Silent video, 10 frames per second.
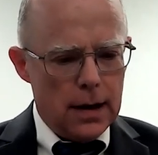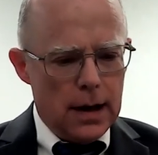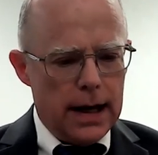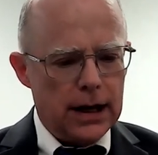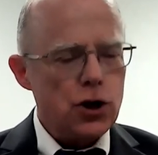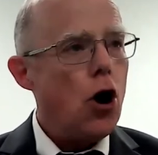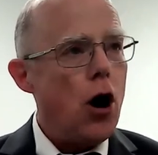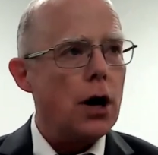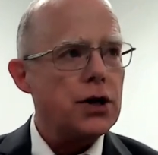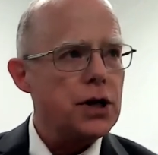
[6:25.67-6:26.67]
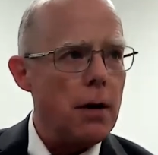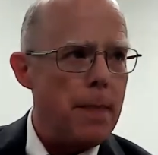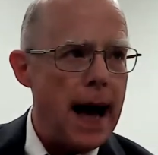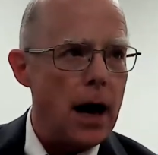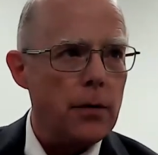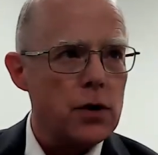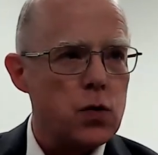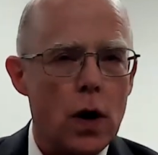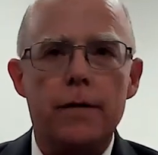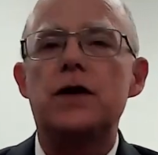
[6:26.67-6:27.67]
he talks about, it was
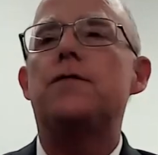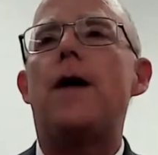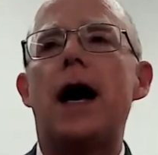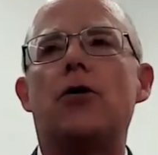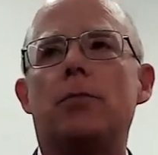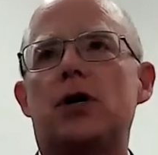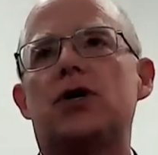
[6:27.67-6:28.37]
one of his final books